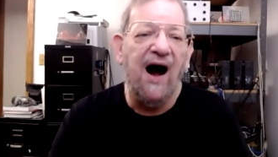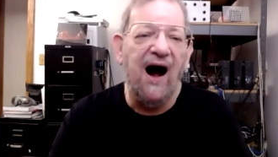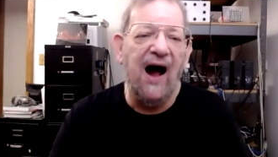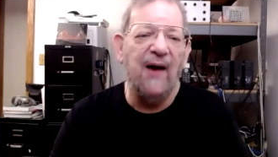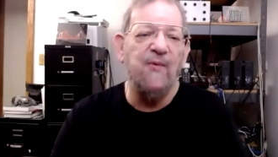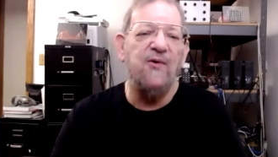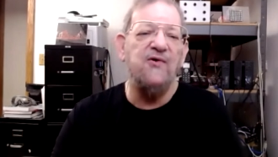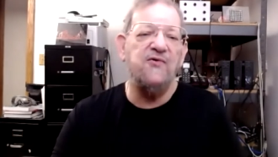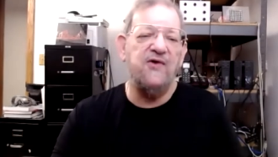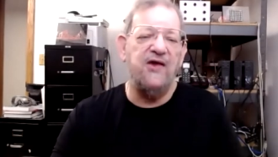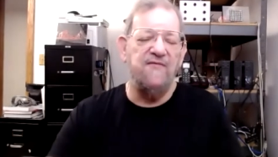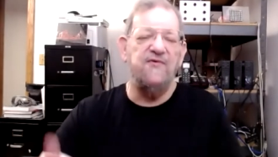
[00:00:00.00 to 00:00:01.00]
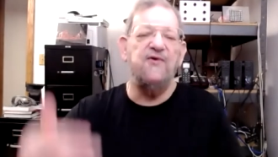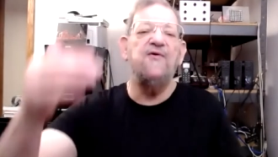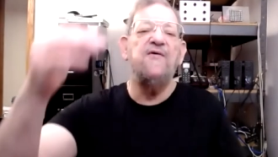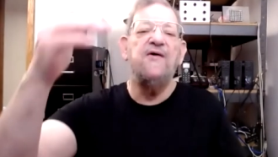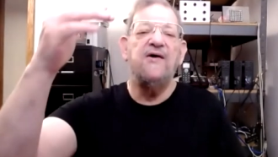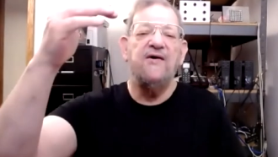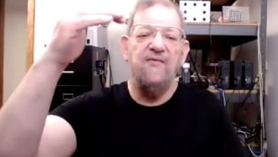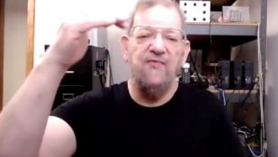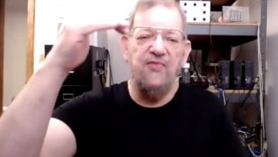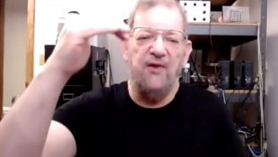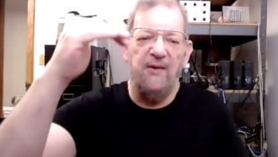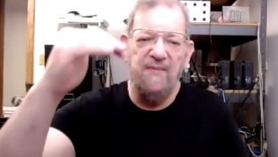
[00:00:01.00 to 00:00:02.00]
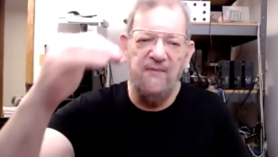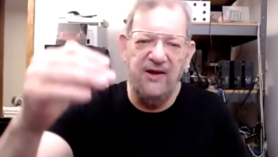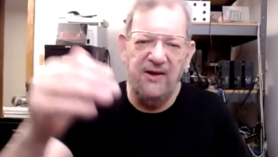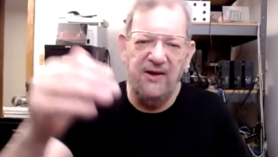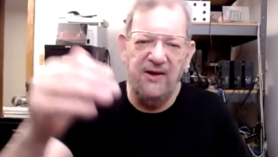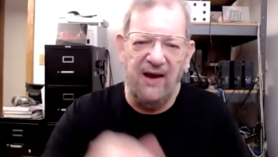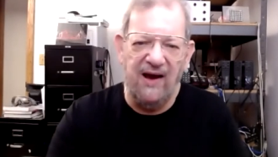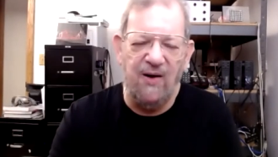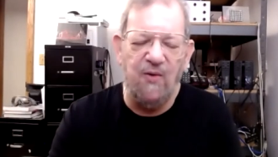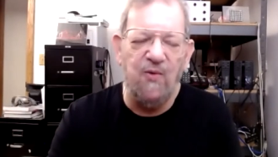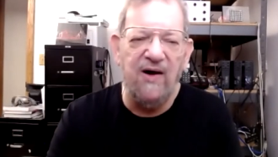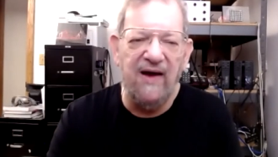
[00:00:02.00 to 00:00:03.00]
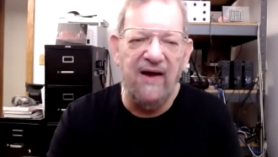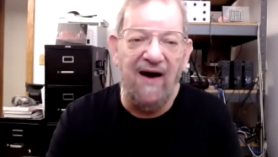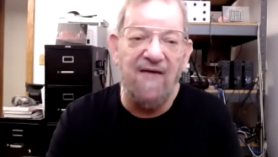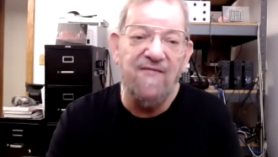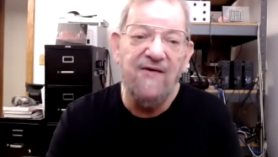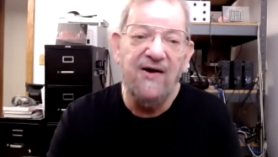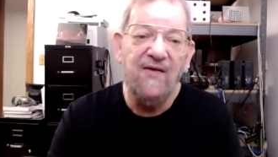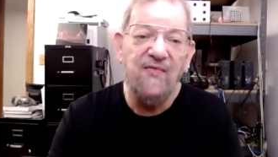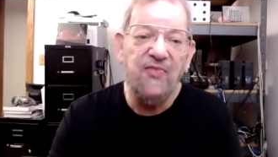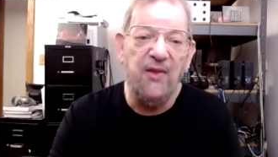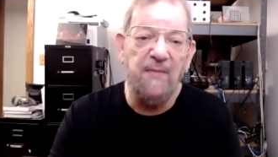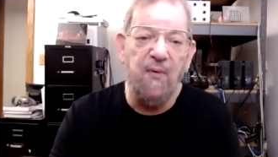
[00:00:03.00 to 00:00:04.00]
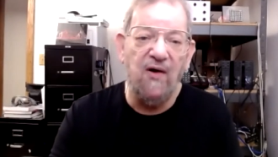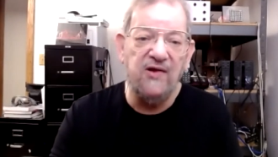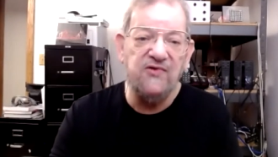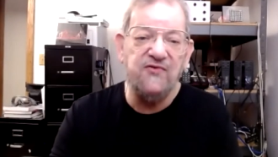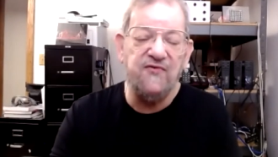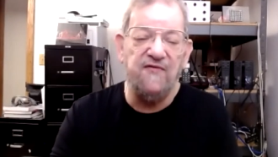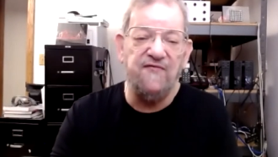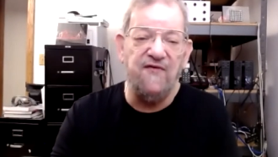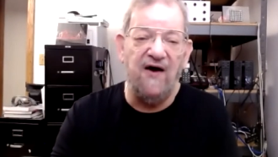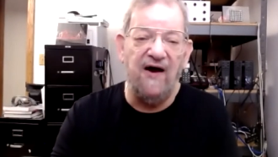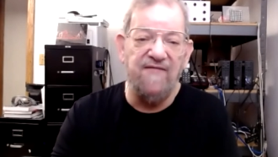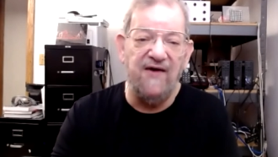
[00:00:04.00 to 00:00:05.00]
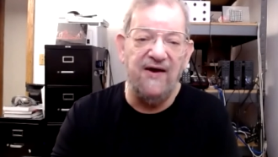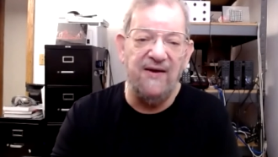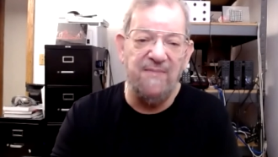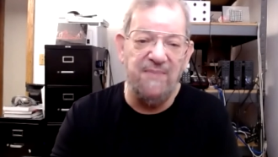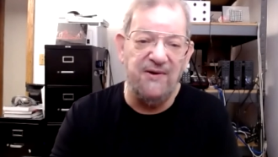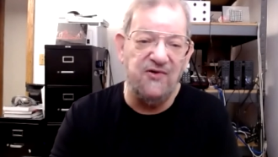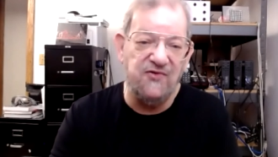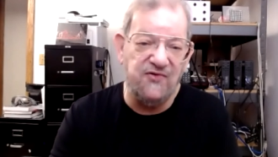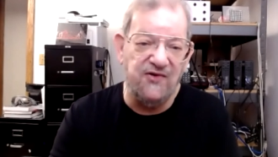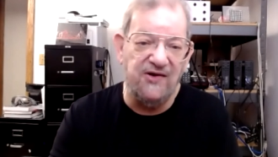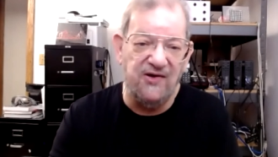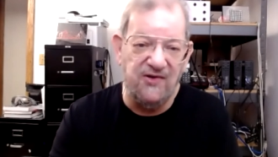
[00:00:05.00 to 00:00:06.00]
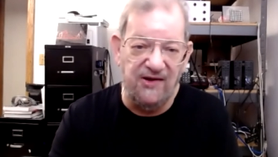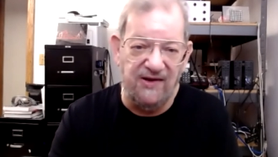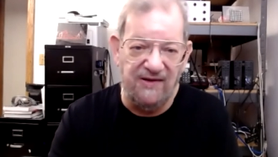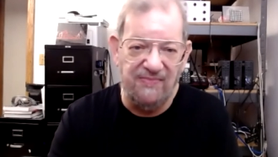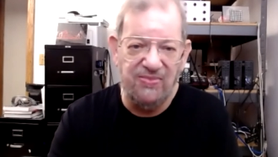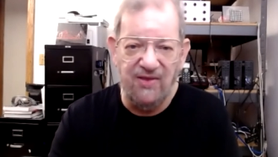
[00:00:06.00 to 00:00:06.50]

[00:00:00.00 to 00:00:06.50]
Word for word: I will give you the email will have the points for 5A, B, C, and D.